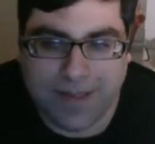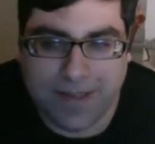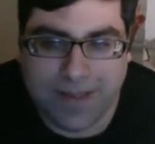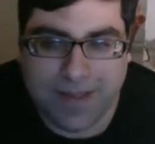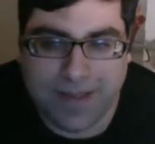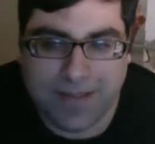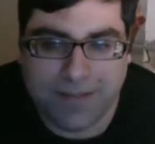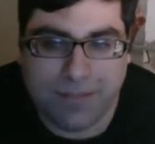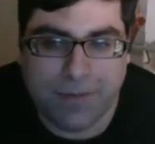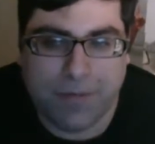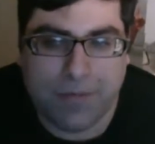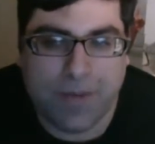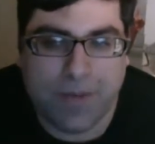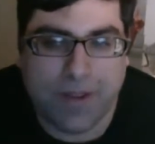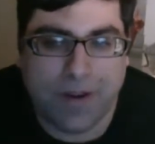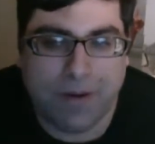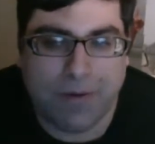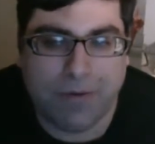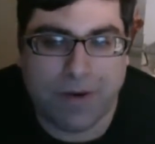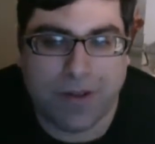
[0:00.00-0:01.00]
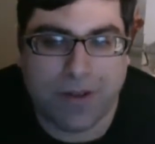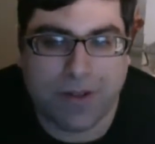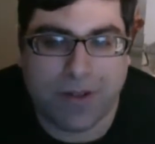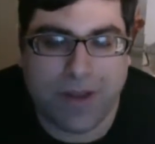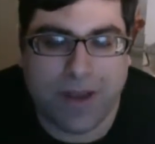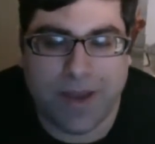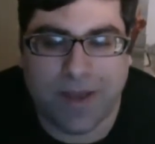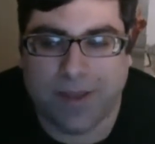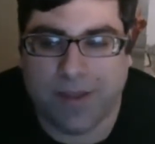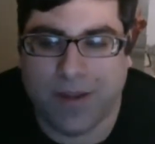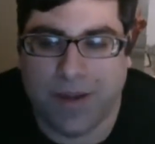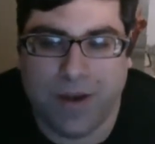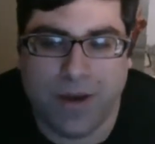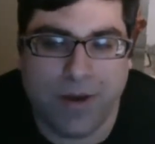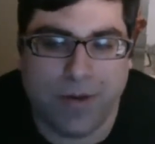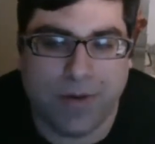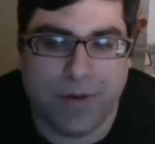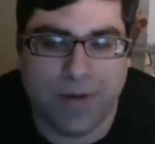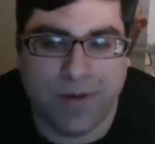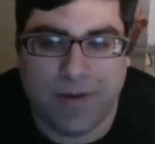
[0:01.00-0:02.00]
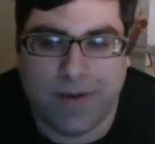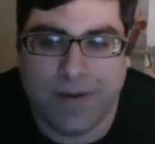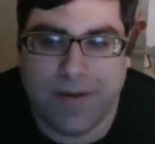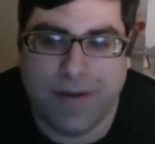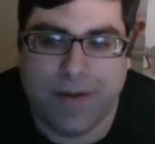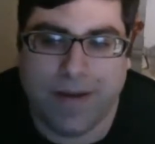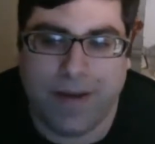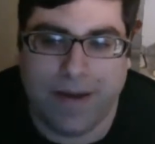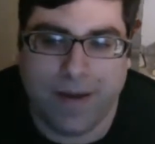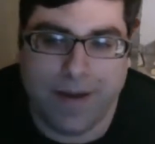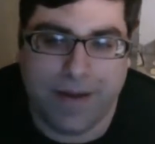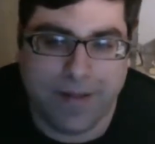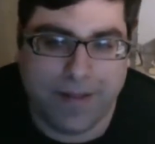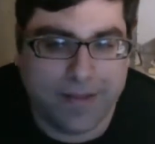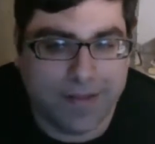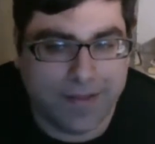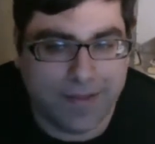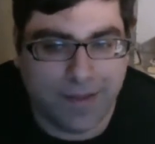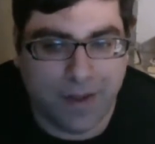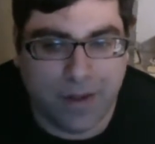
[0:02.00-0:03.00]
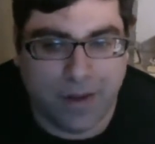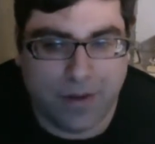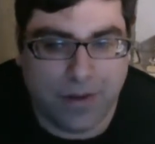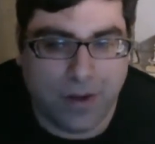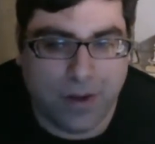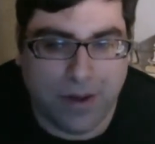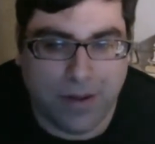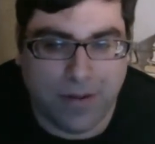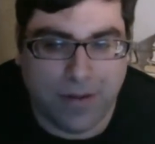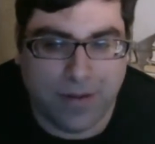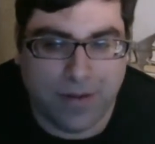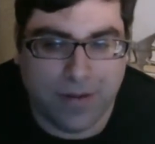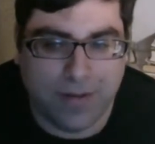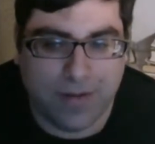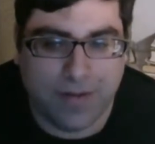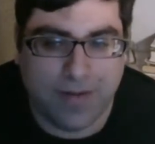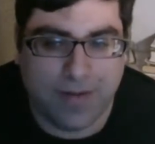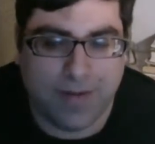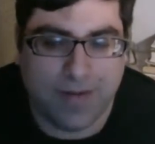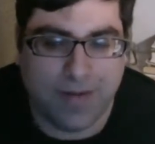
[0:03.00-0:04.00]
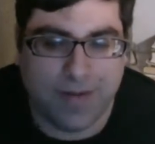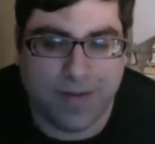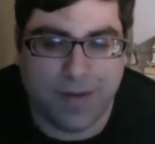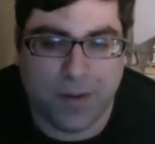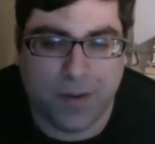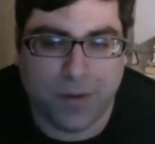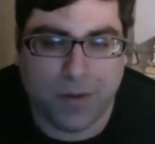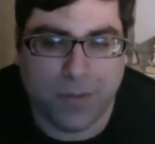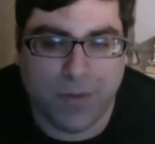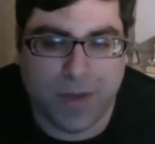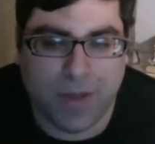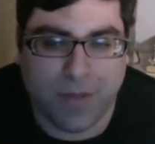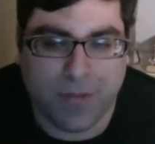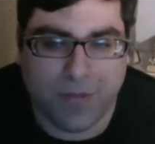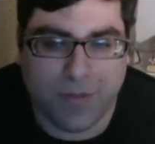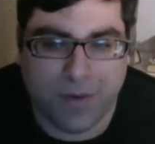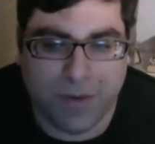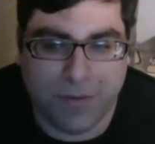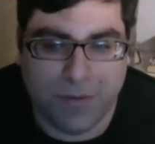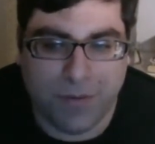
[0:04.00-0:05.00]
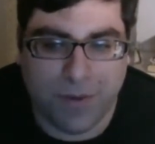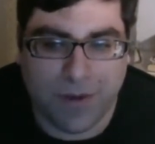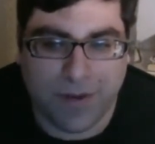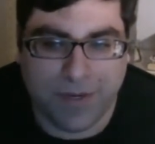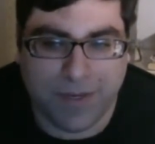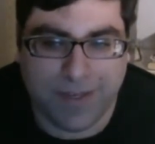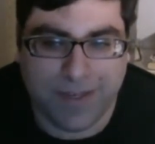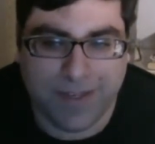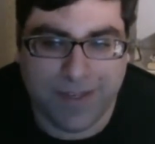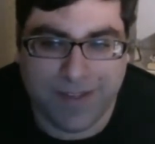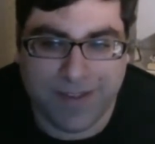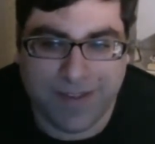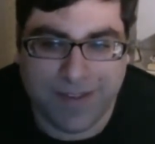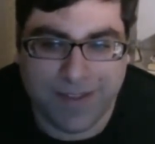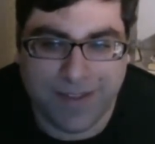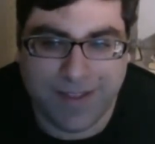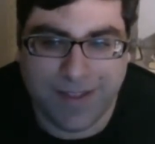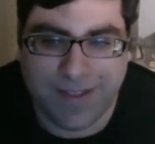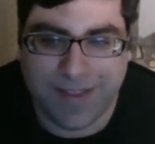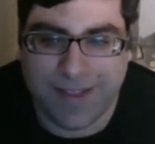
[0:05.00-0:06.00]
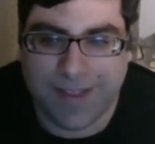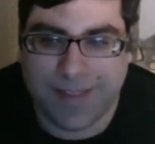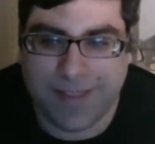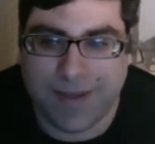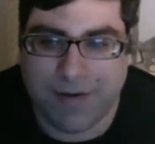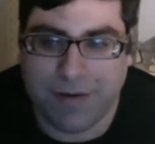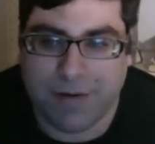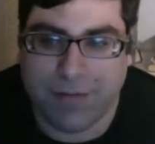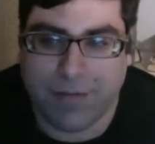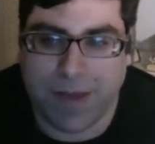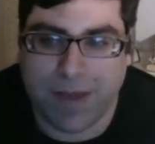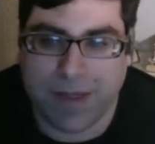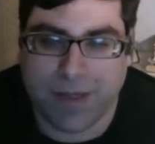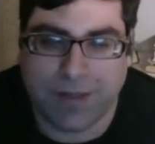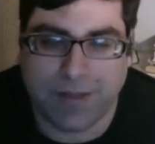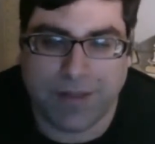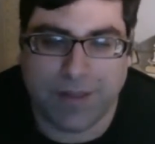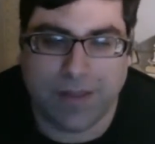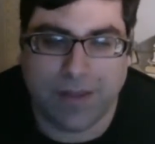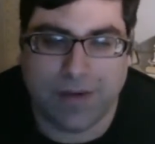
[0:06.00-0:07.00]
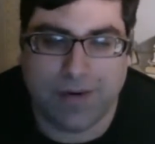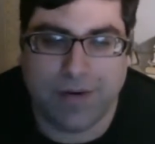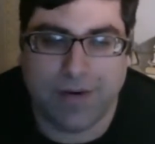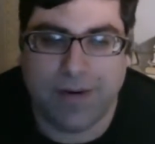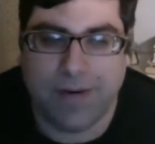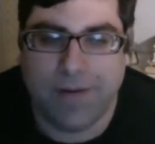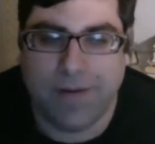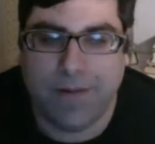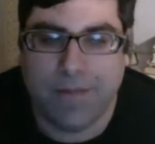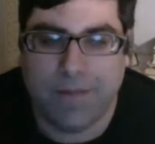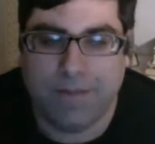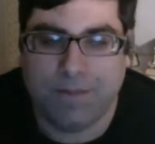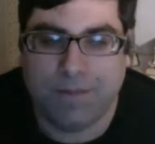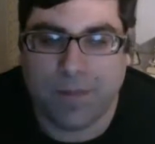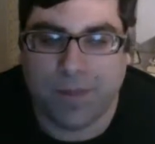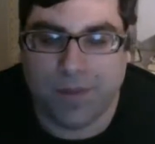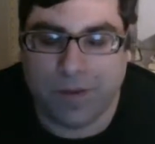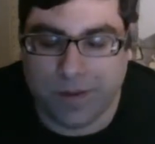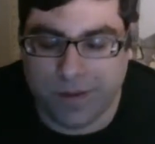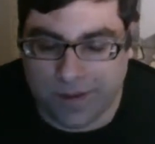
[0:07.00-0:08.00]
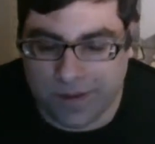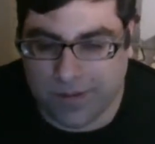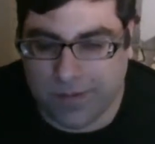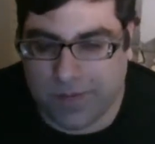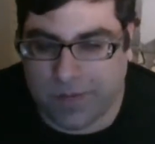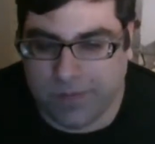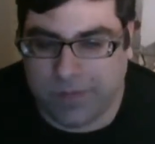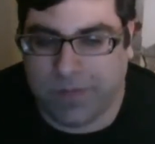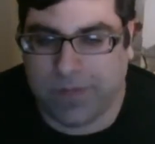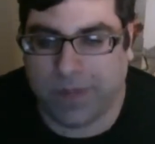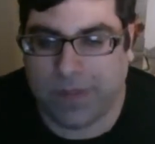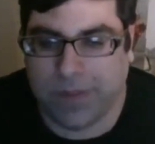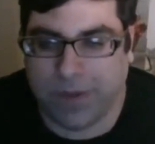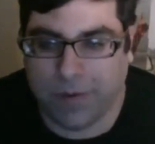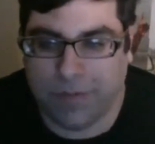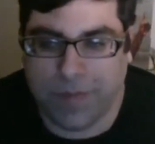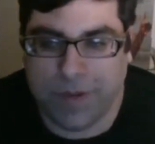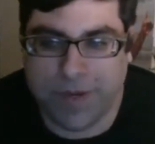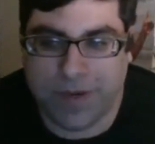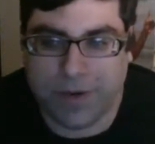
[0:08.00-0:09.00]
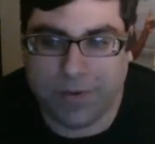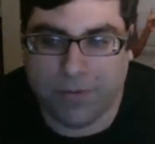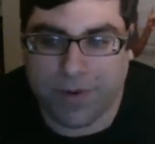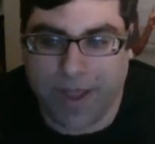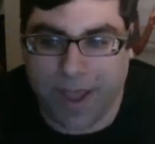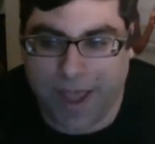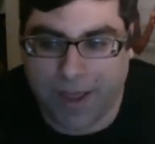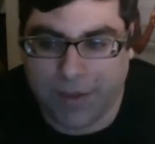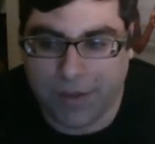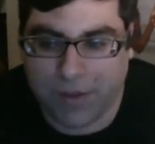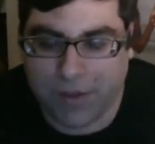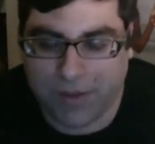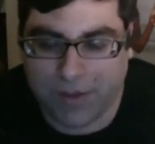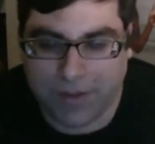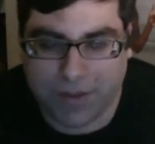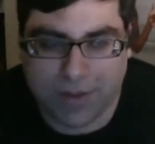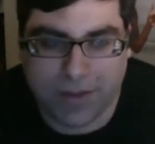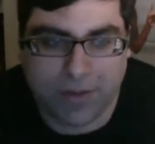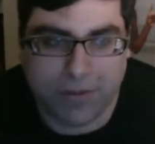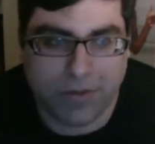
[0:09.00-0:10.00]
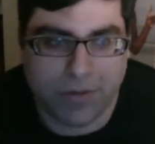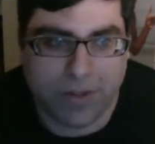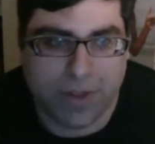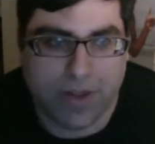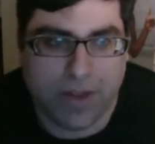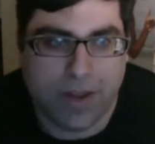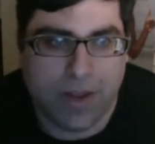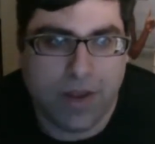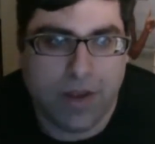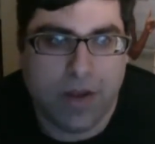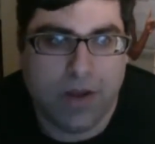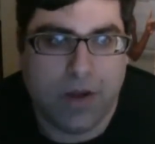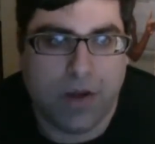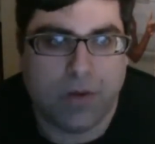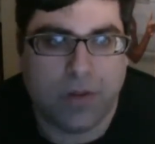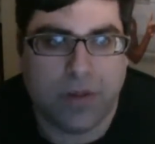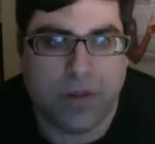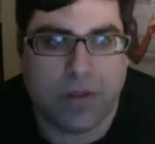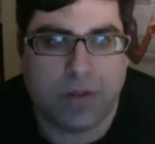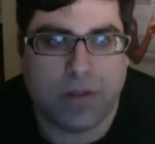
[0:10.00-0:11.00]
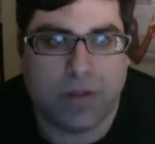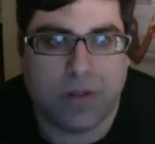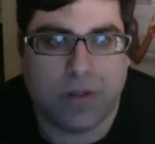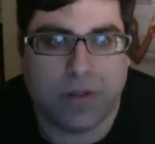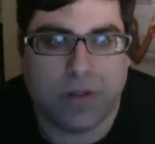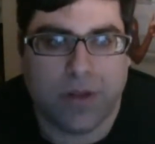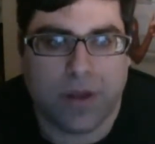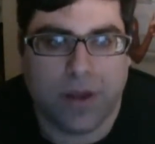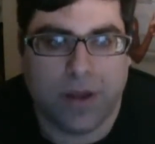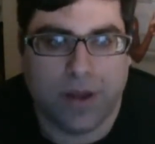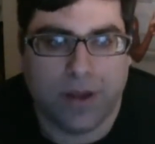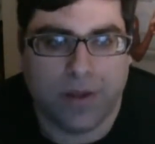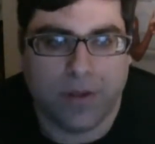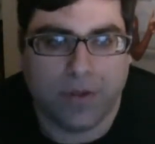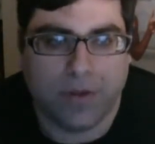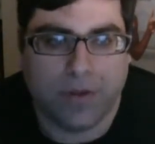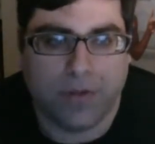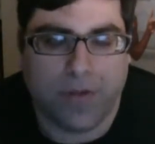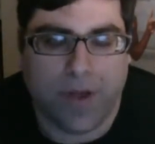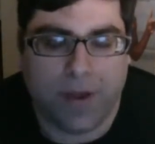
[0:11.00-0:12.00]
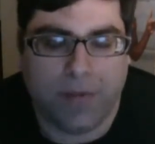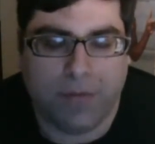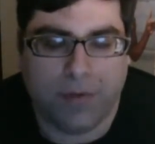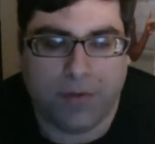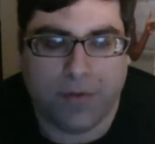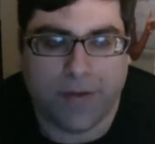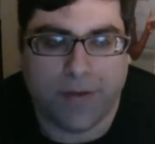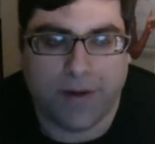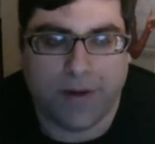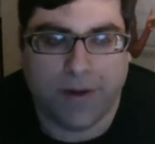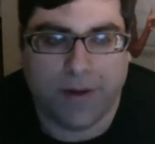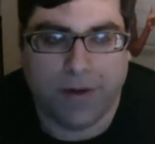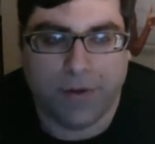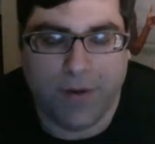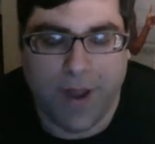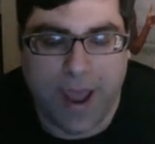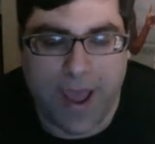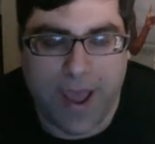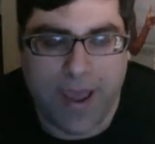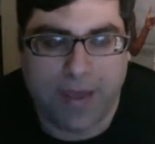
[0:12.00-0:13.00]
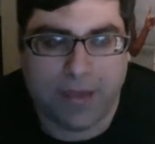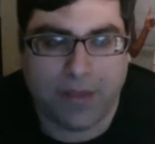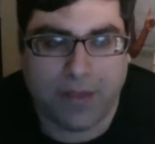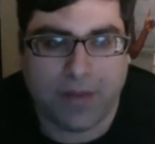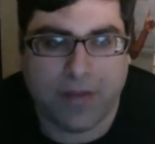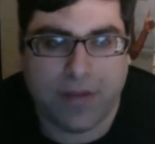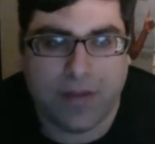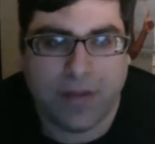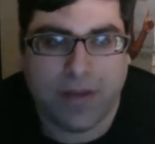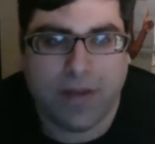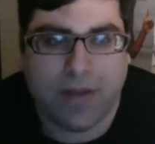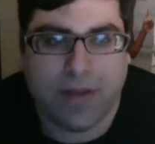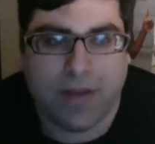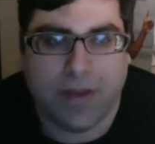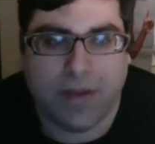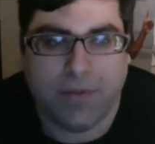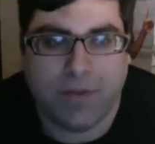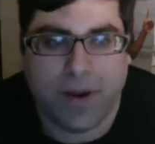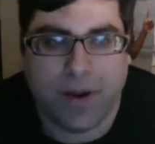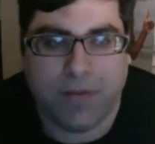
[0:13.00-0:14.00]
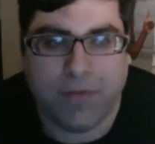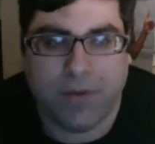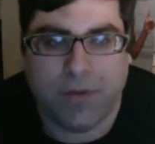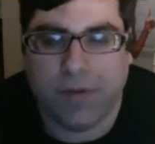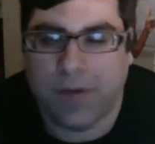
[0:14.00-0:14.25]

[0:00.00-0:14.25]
were being criticized, no tweets for you, buddy. That was basically their media reaction to this. They were saying, oh, these survivors are getting harassed and whatever.